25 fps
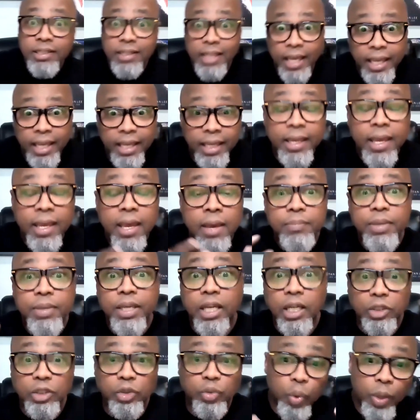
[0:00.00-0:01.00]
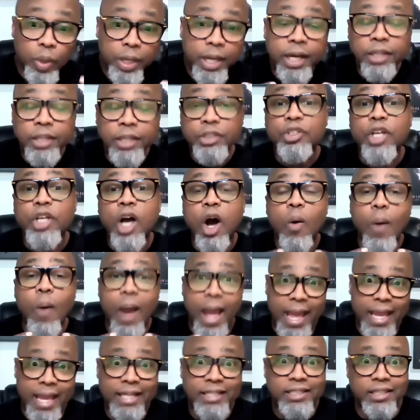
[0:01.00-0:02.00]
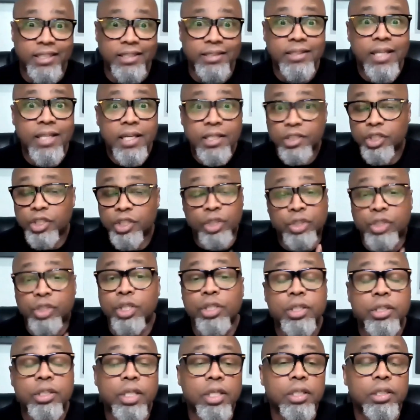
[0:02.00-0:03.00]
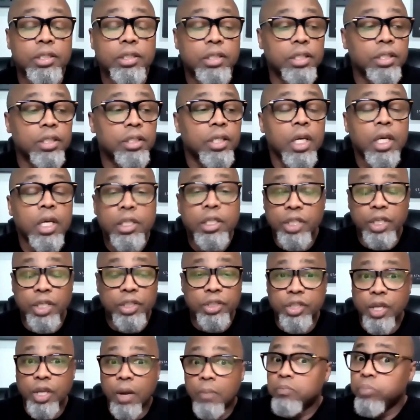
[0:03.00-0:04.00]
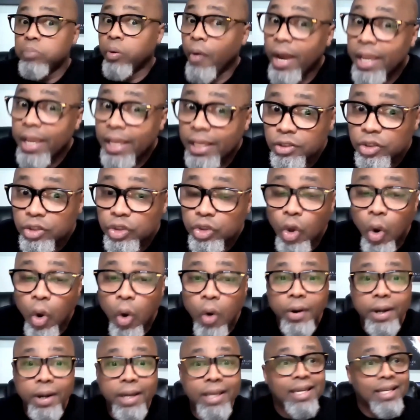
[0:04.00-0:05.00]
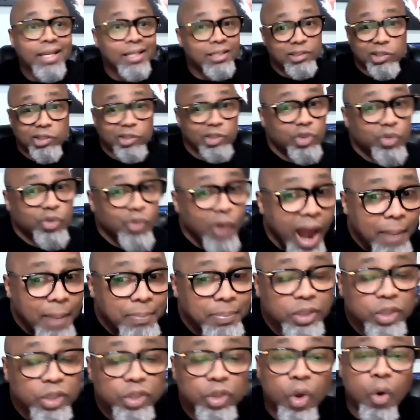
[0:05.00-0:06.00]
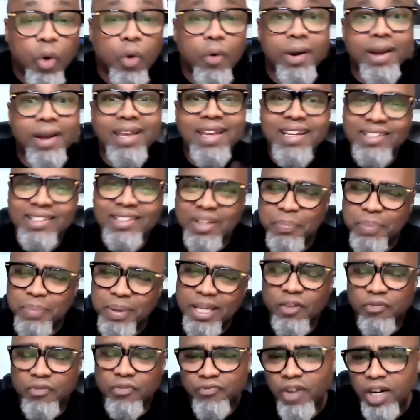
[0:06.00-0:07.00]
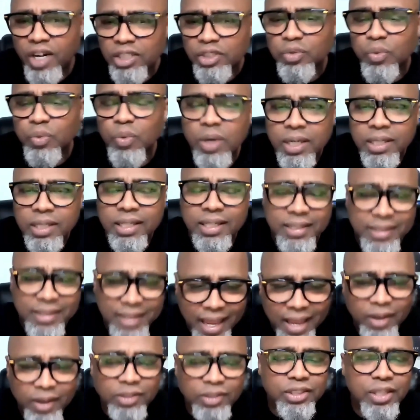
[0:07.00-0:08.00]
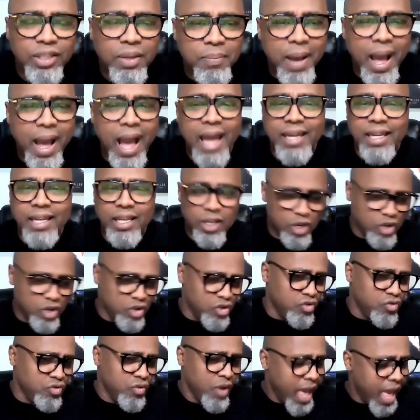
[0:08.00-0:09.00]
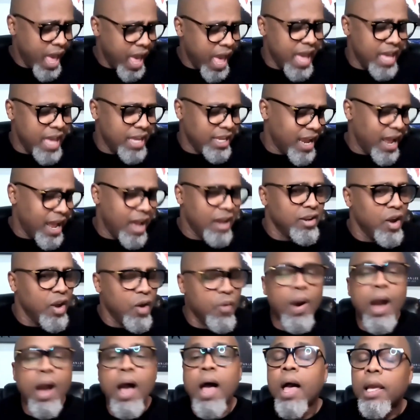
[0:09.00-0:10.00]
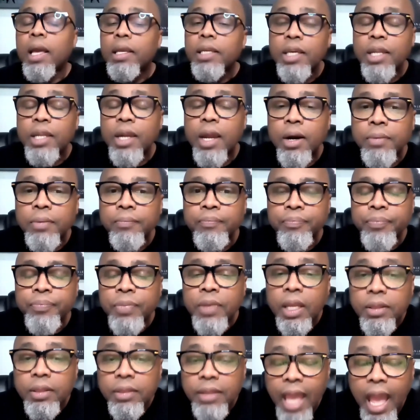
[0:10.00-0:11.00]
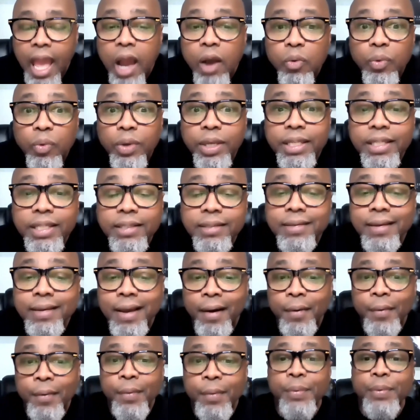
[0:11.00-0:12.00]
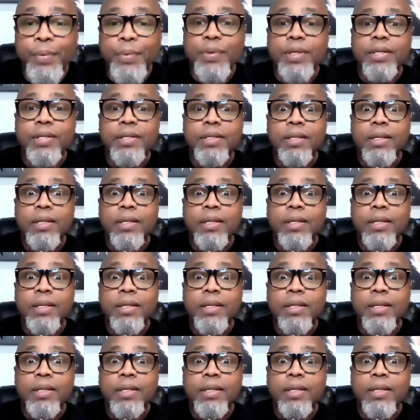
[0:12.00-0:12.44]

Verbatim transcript: the thing, because we're so anxious to to to to to break a story, to drop a story, to be the first one to tell somebody, "Ooh, hey, y'all know what?" You know that we don't